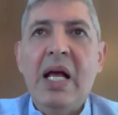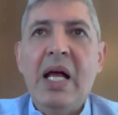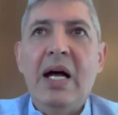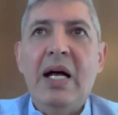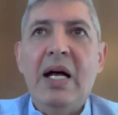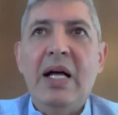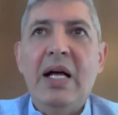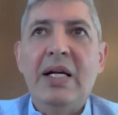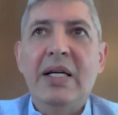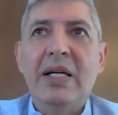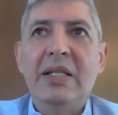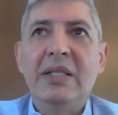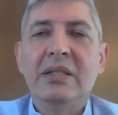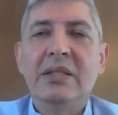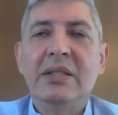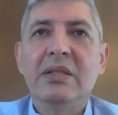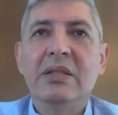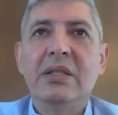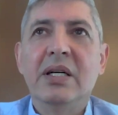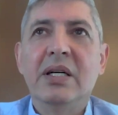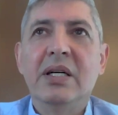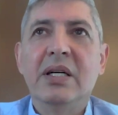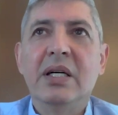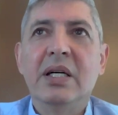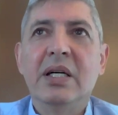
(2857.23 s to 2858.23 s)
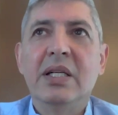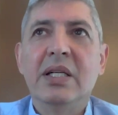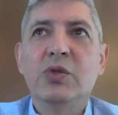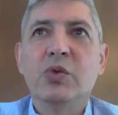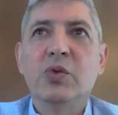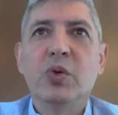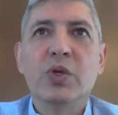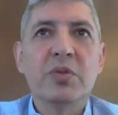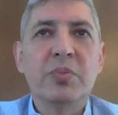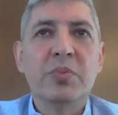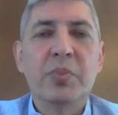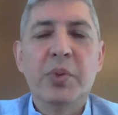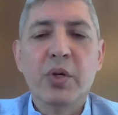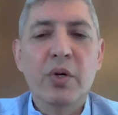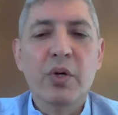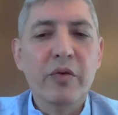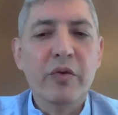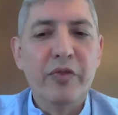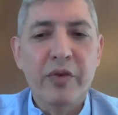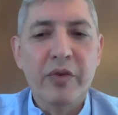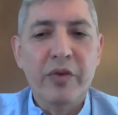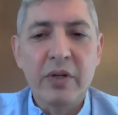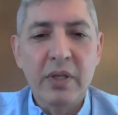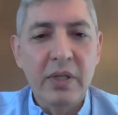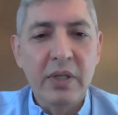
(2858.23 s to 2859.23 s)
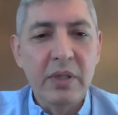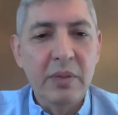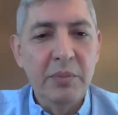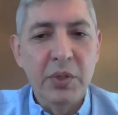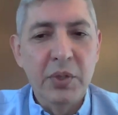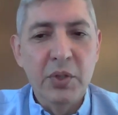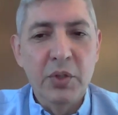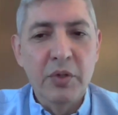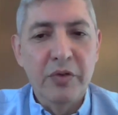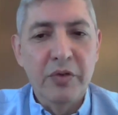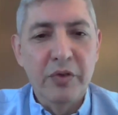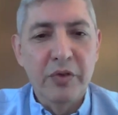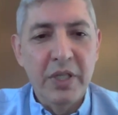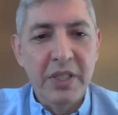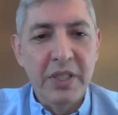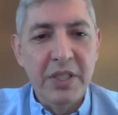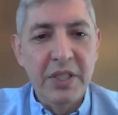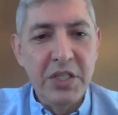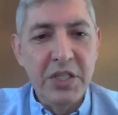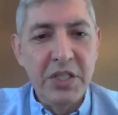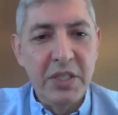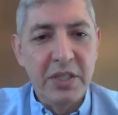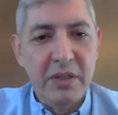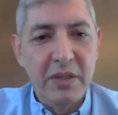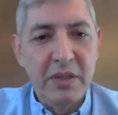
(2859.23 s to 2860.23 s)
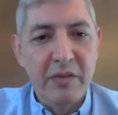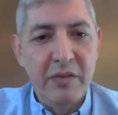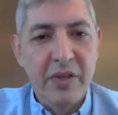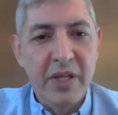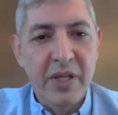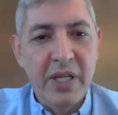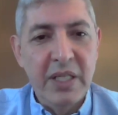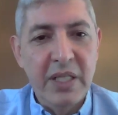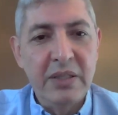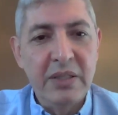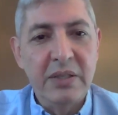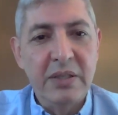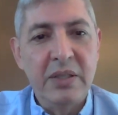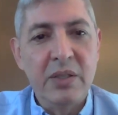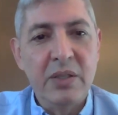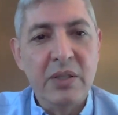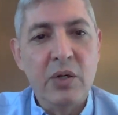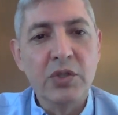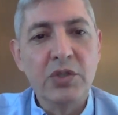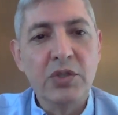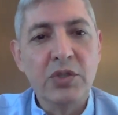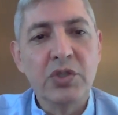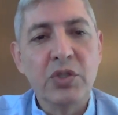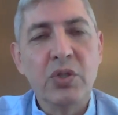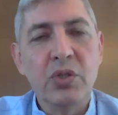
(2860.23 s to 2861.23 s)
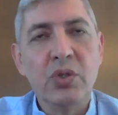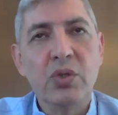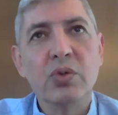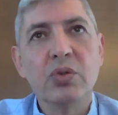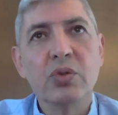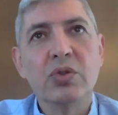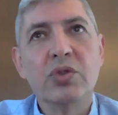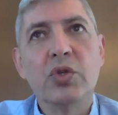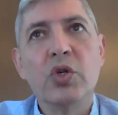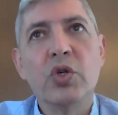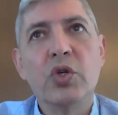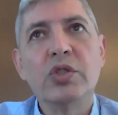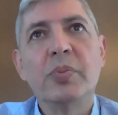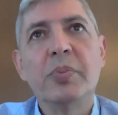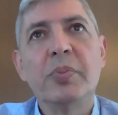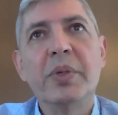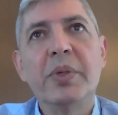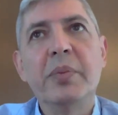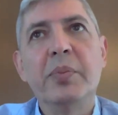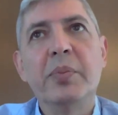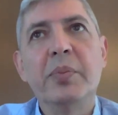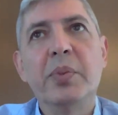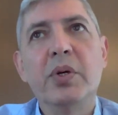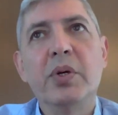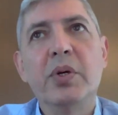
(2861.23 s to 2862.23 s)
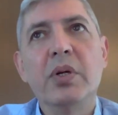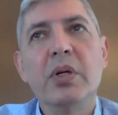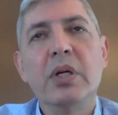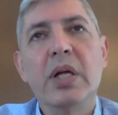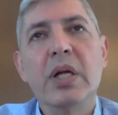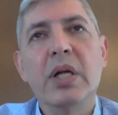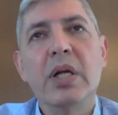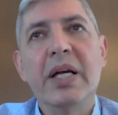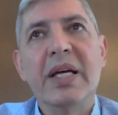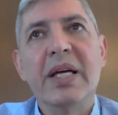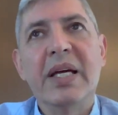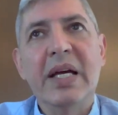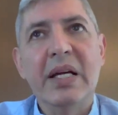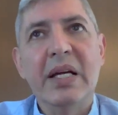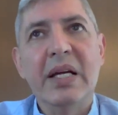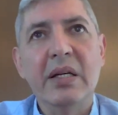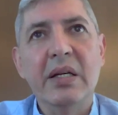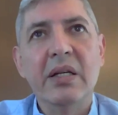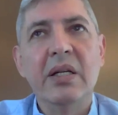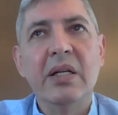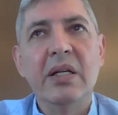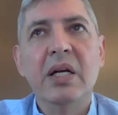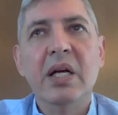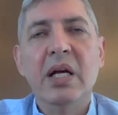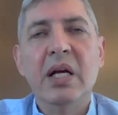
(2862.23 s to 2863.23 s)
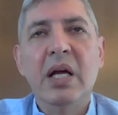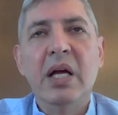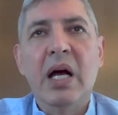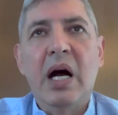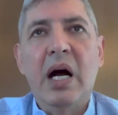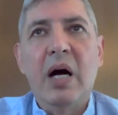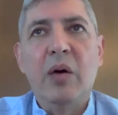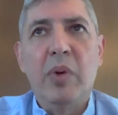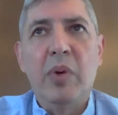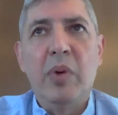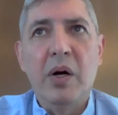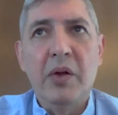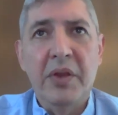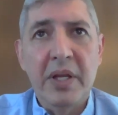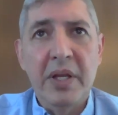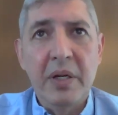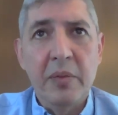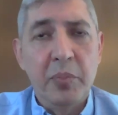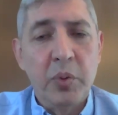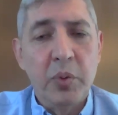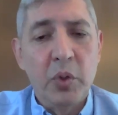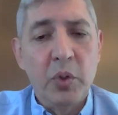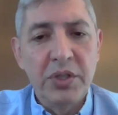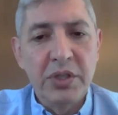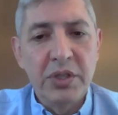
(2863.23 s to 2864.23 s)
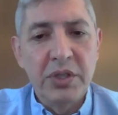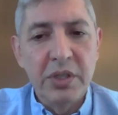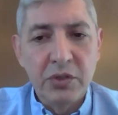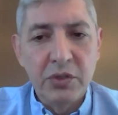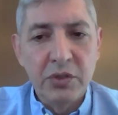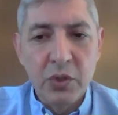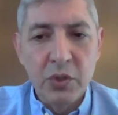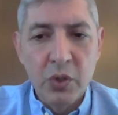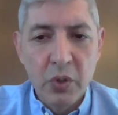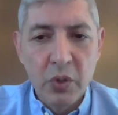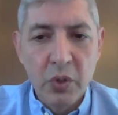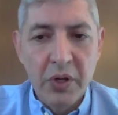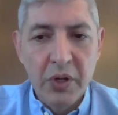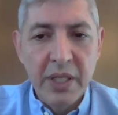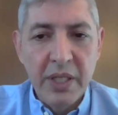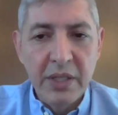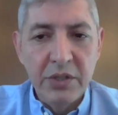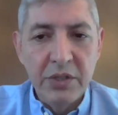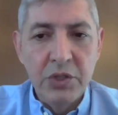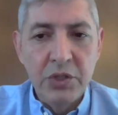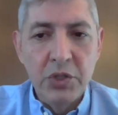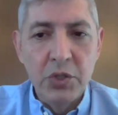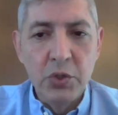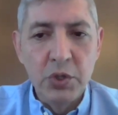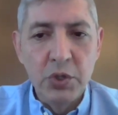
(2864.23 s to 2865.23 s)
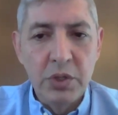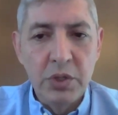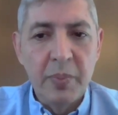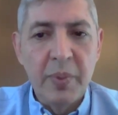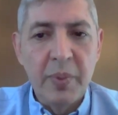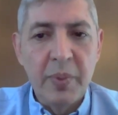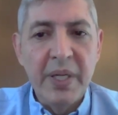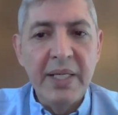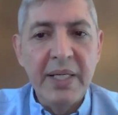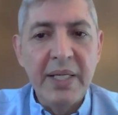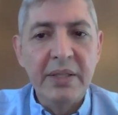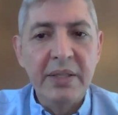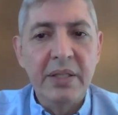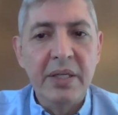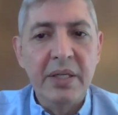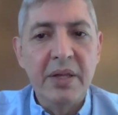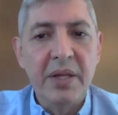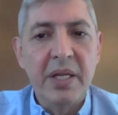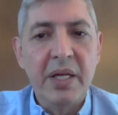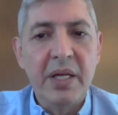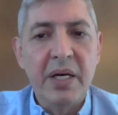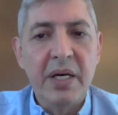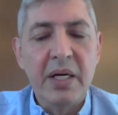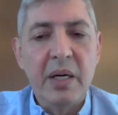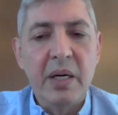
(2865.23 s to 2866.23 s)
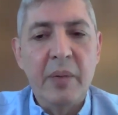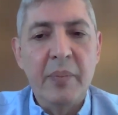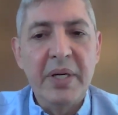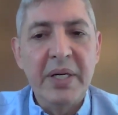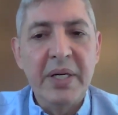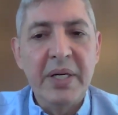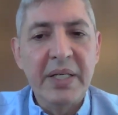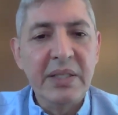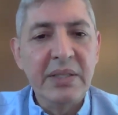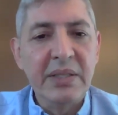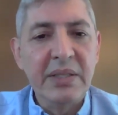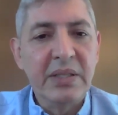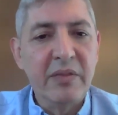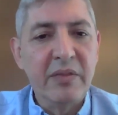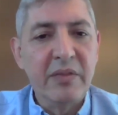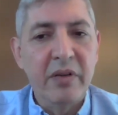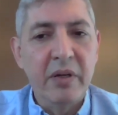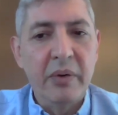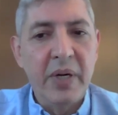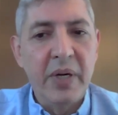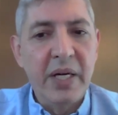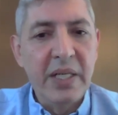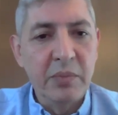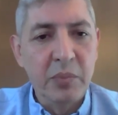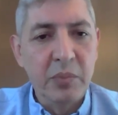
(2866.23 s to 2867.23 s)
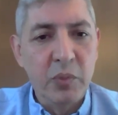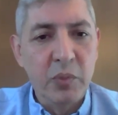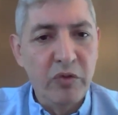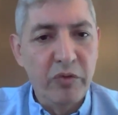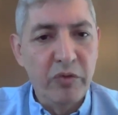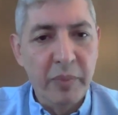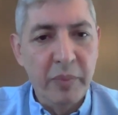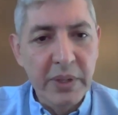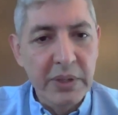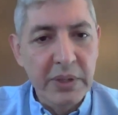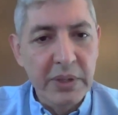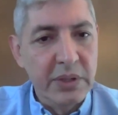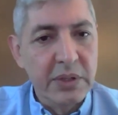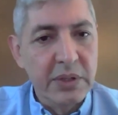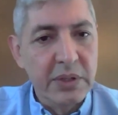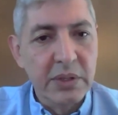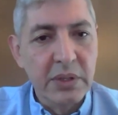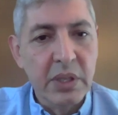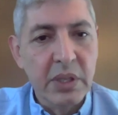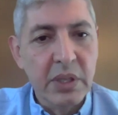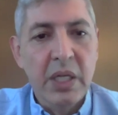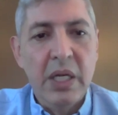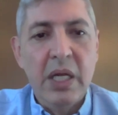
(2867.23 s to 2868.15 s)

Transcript: And it was beautiful, beautiful initiative that also taught people again about the important role that Jews played in the American civil rights movements.